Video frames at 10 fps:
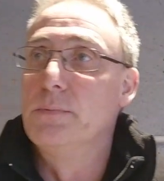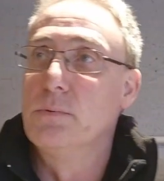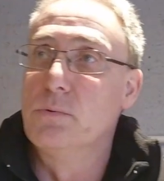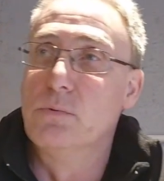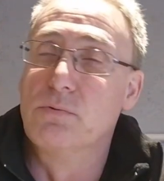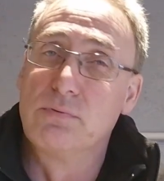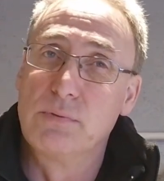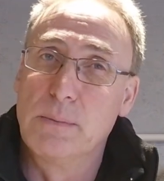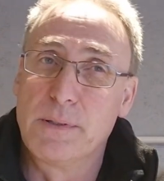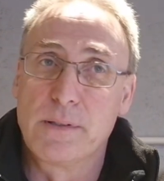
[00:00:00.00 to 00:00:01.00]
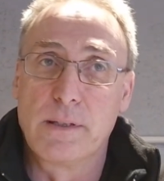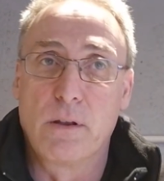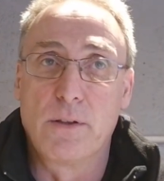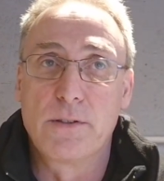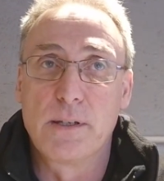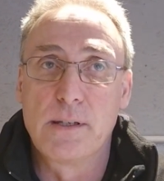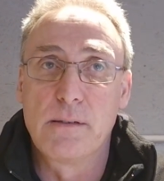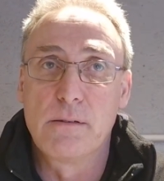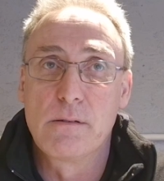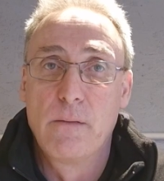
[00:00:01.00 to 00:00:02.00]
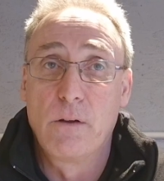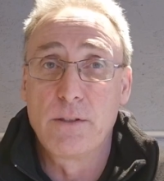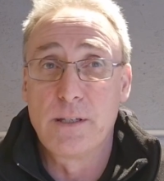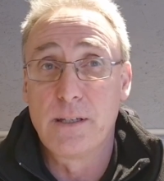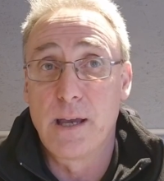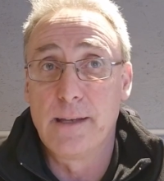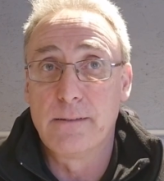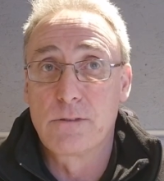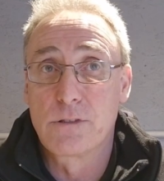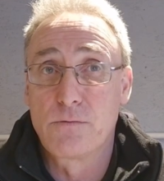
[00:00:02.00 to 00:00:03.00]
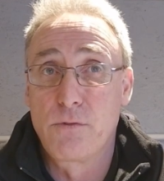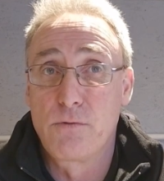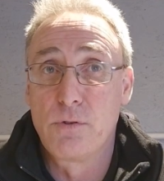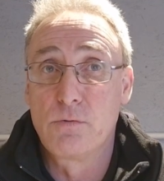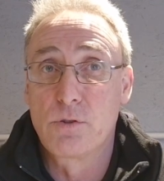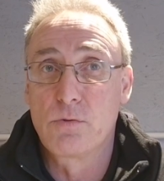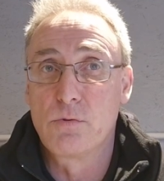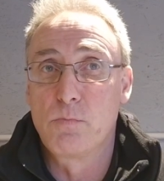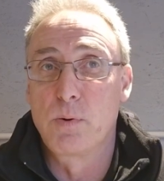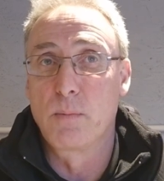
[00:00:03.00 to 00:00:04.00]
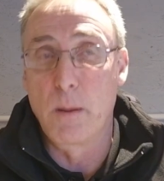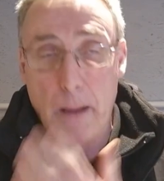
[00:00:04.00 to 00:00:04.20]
let me see, 1998 through to probably